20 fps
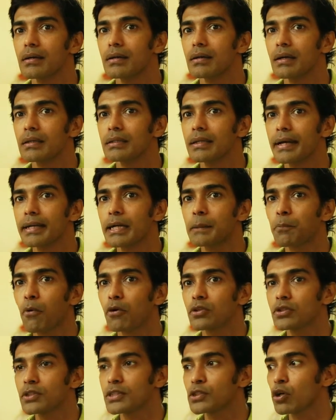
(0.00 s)
in the edit
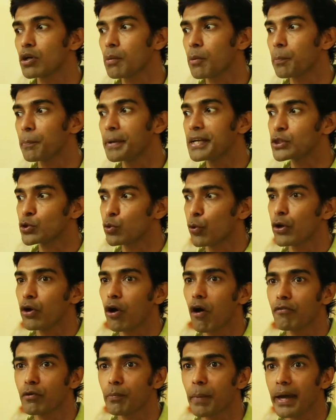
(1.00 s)
process, it's not about me showing
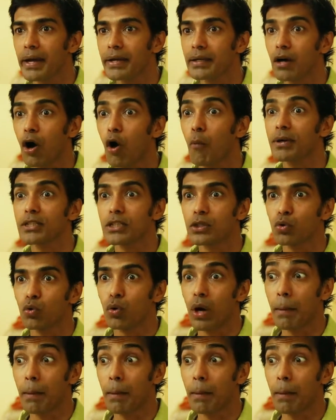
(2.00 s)
off to my editor how much I know.